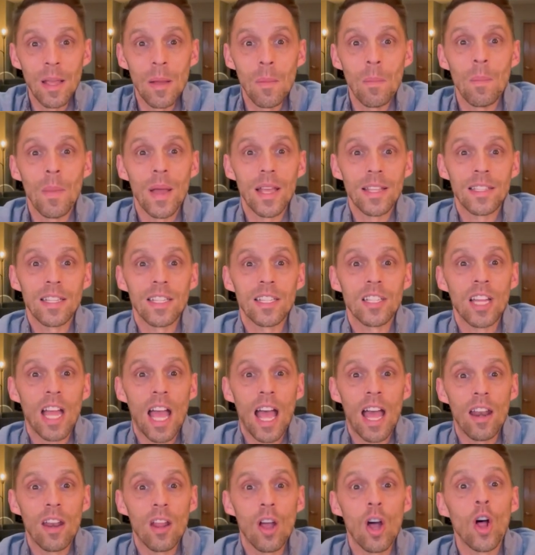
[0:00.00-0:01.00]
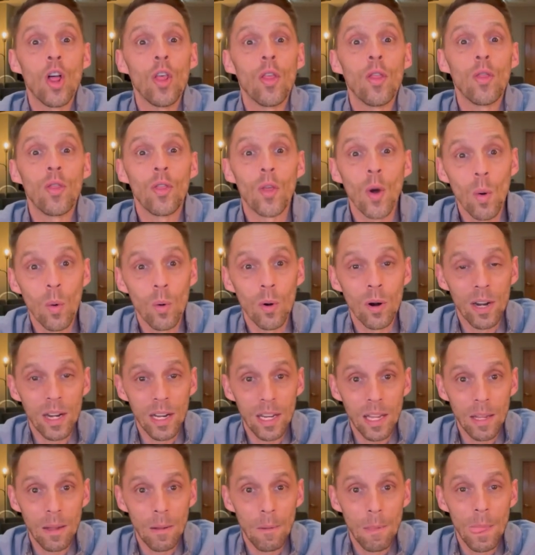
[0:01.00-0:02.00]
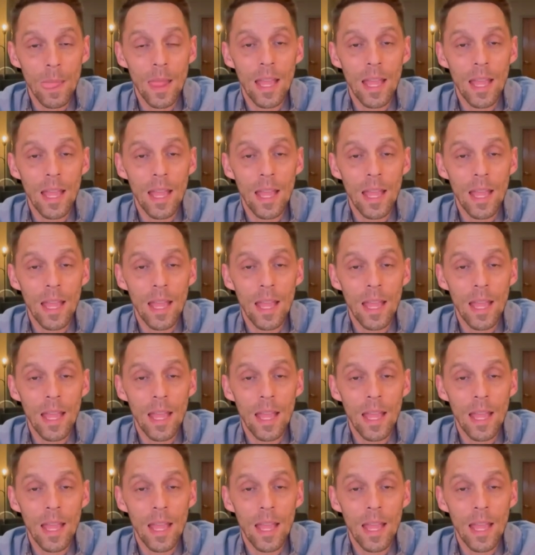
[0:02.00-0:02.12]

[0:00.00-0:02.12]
message had authority.